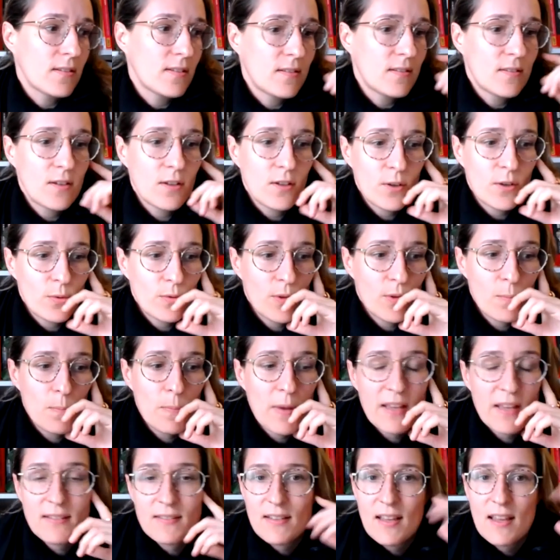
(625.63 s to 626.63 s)
you know, the
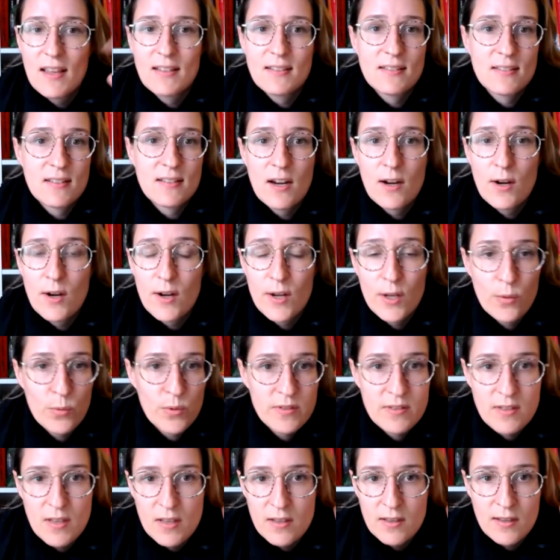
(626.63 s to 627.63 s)
best case scenario was
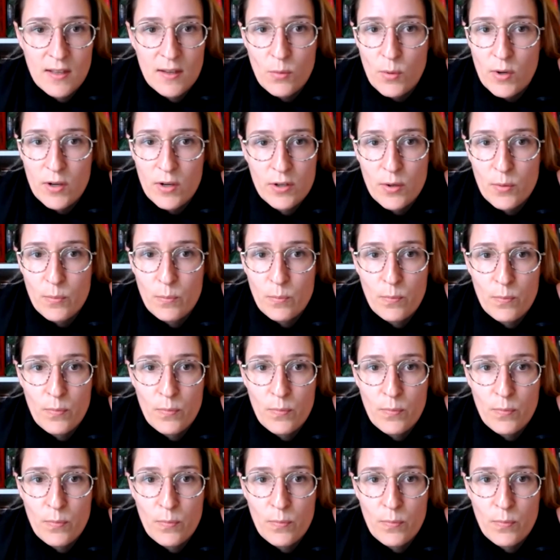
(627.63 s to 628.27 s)
that they were going to